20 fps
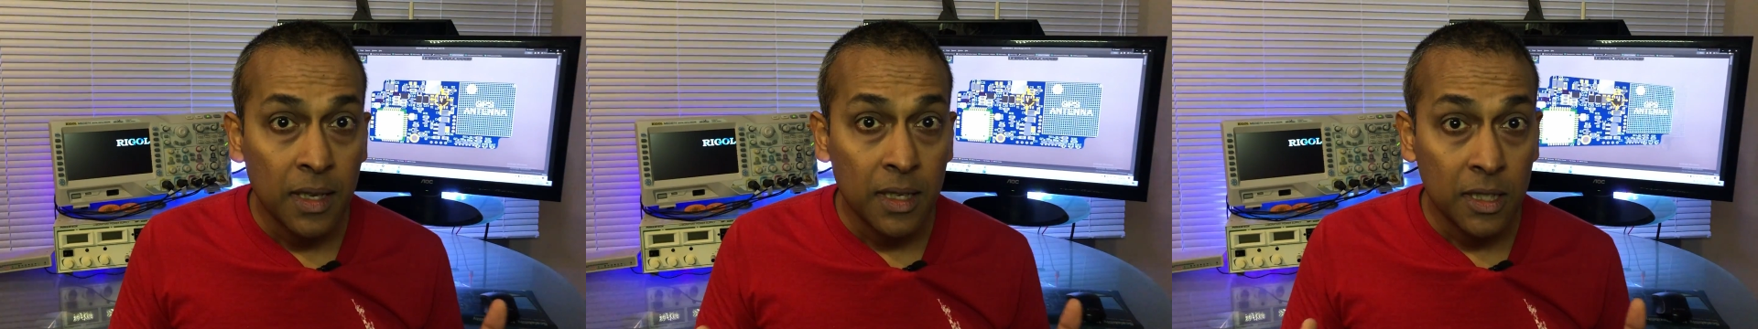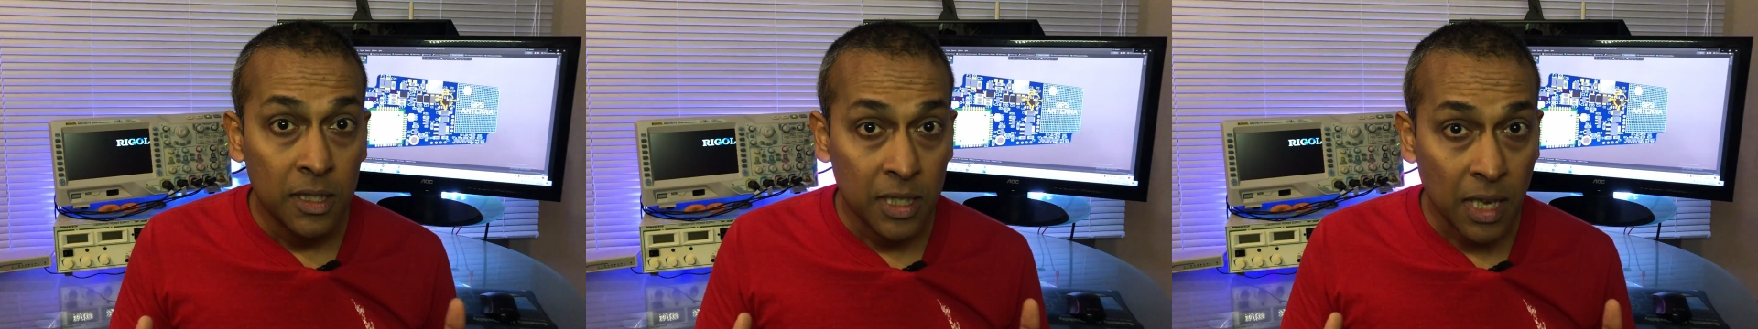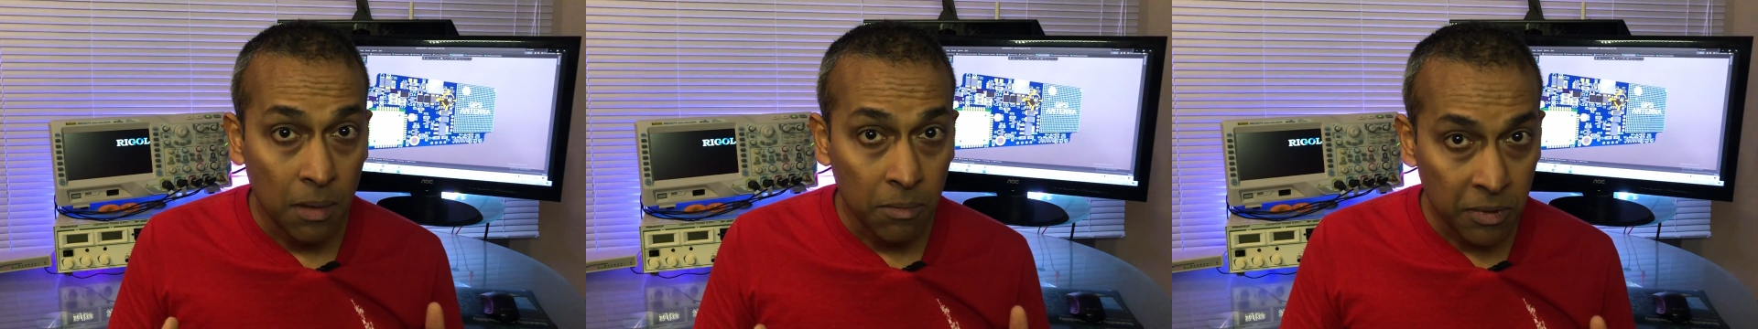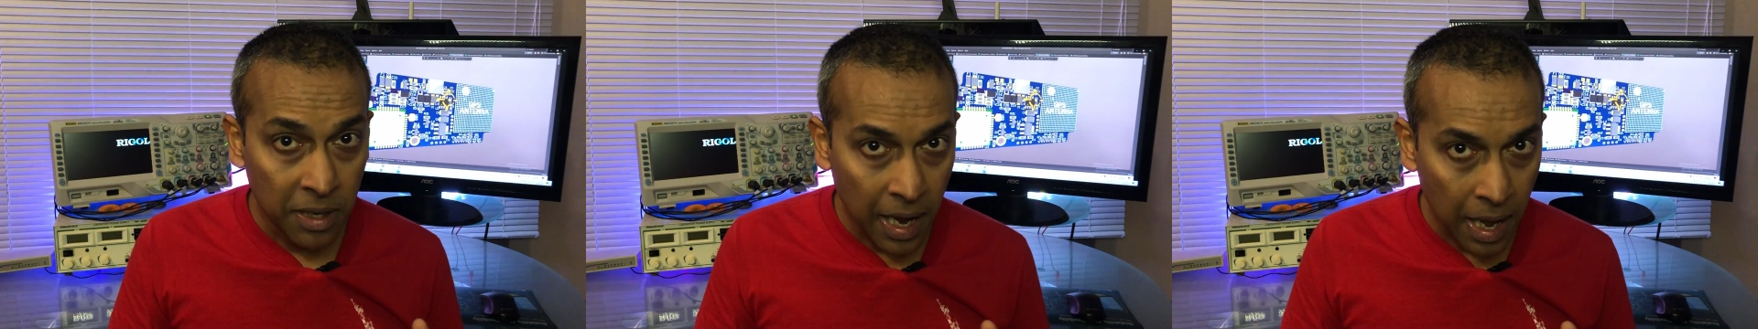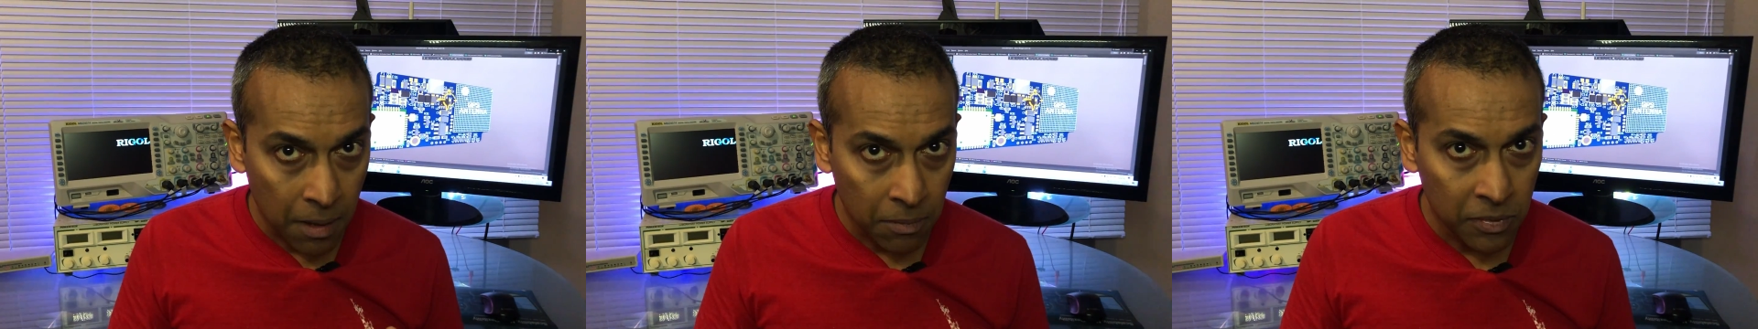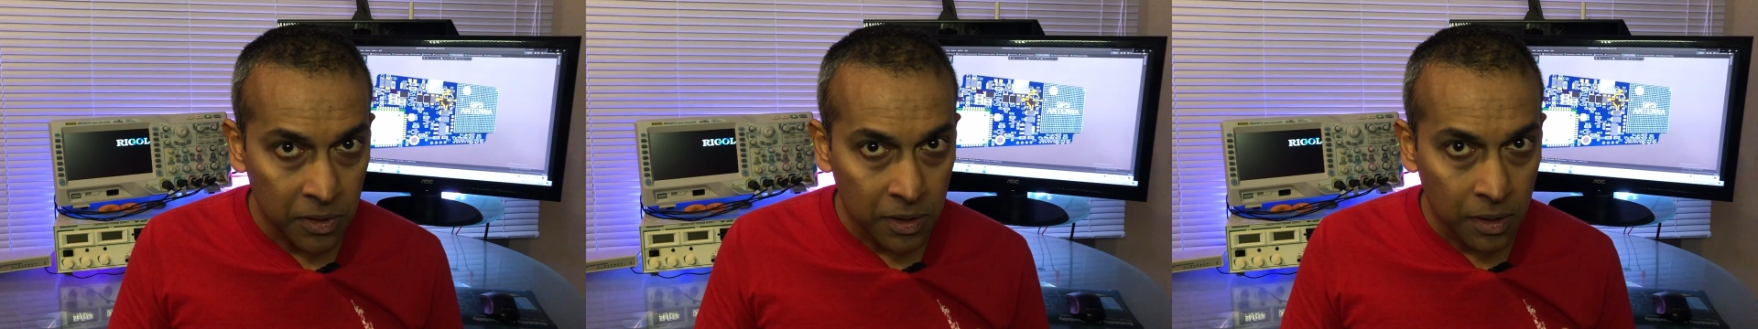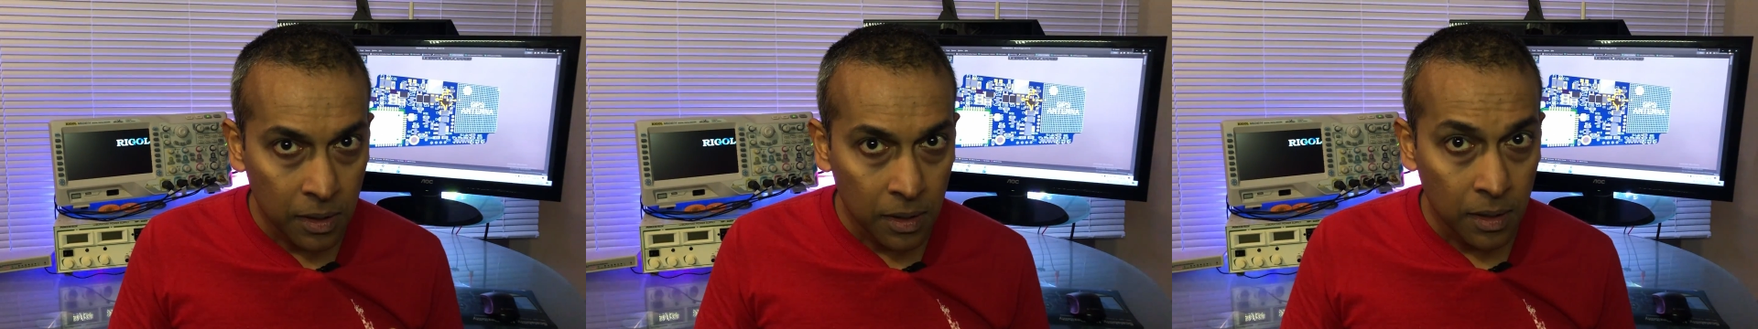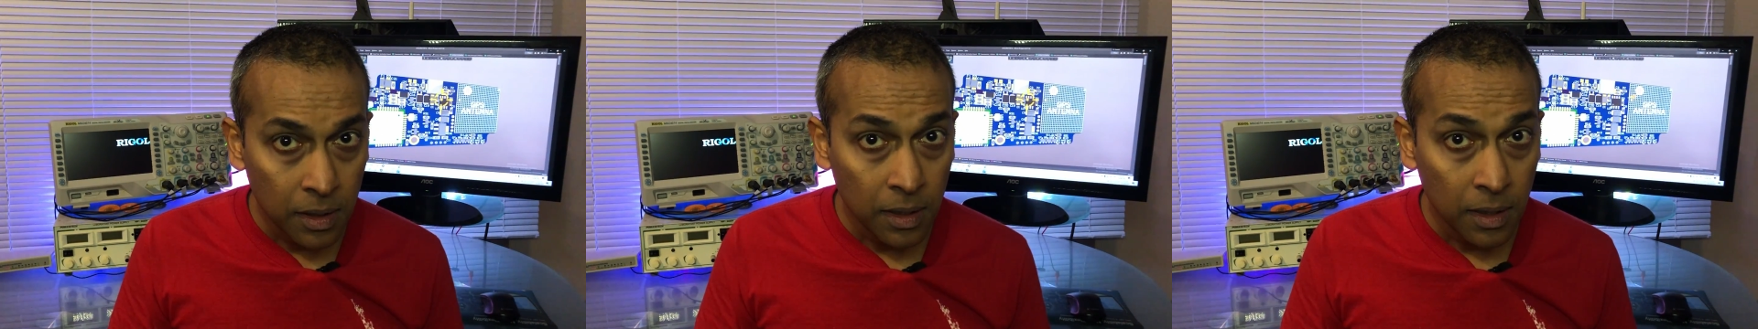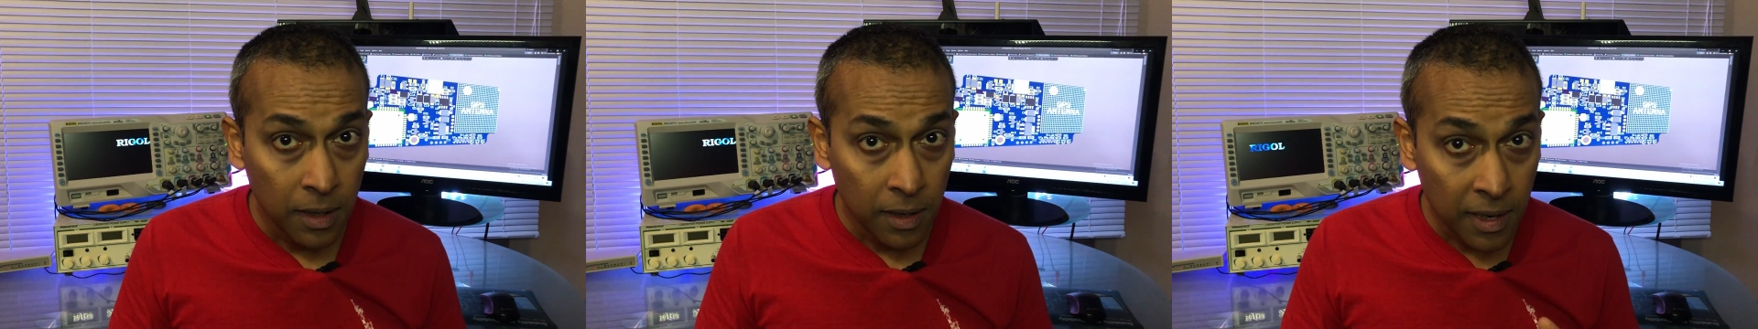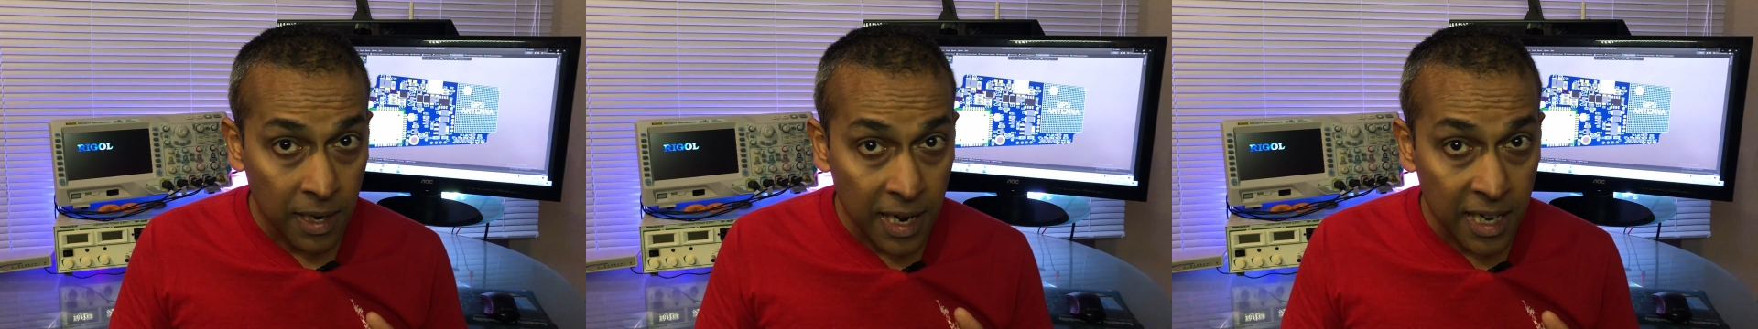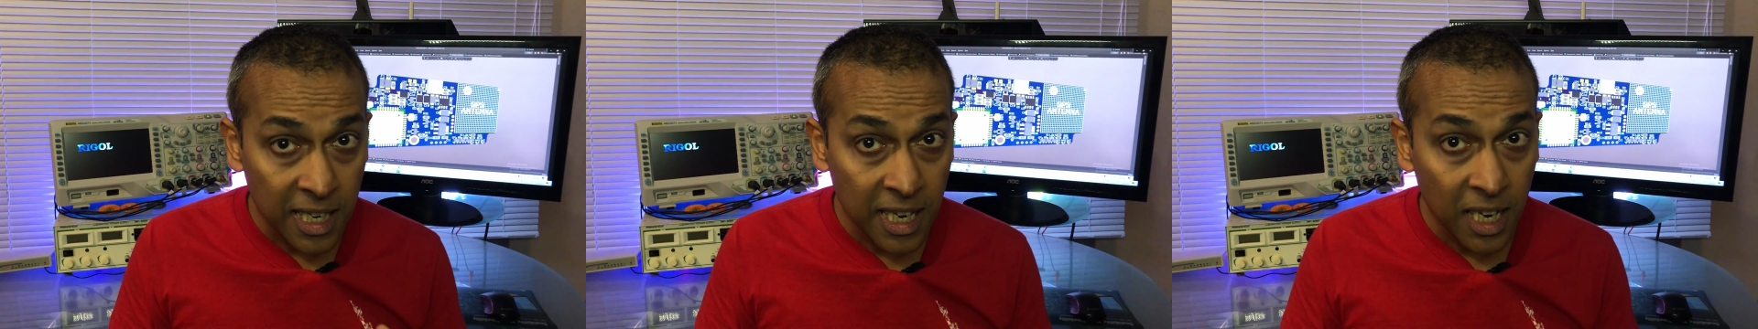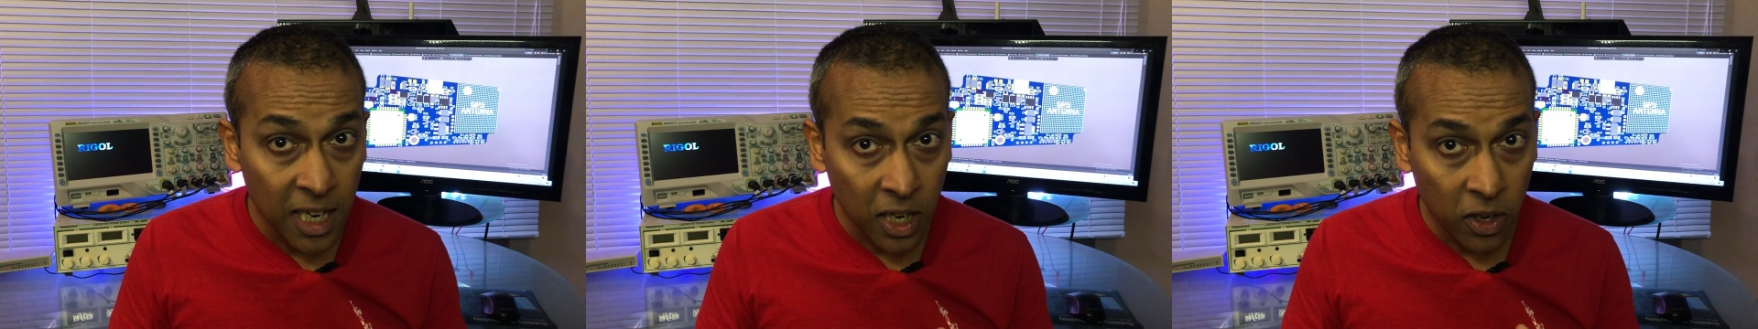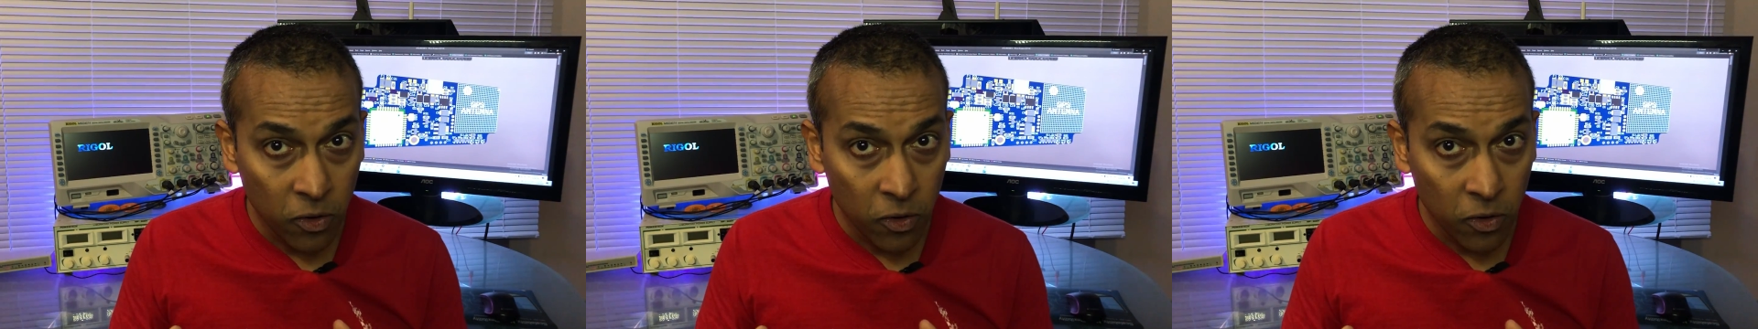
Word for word: Sometimes creating